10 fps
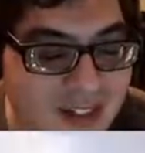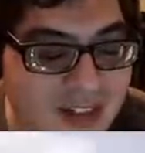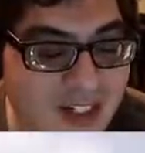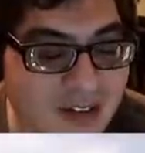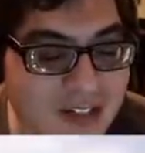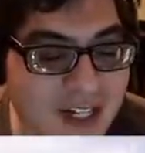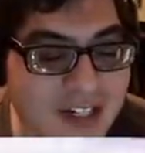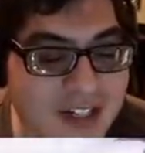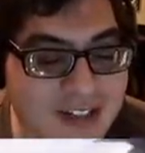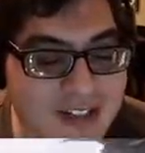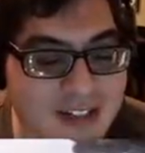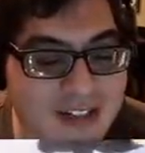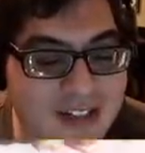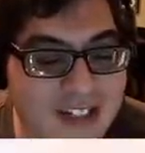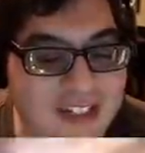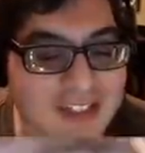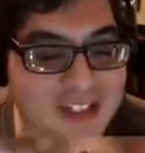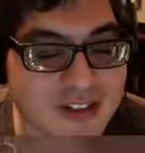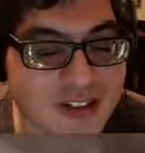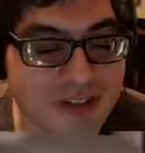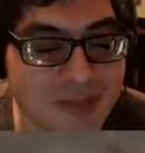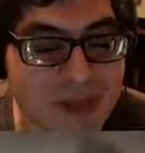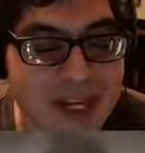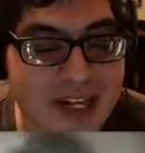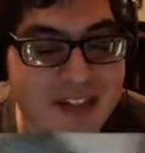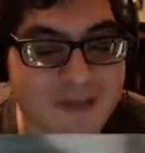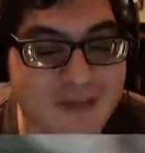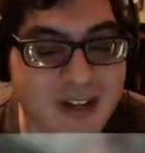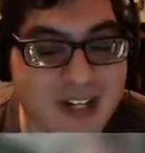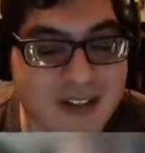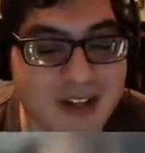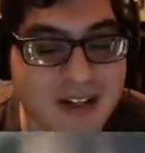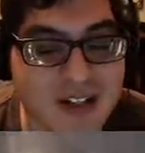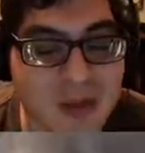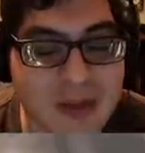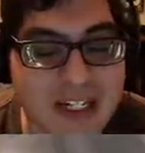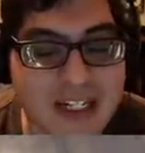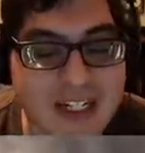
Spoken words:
It's like, okay, this little mech flying around, nobody can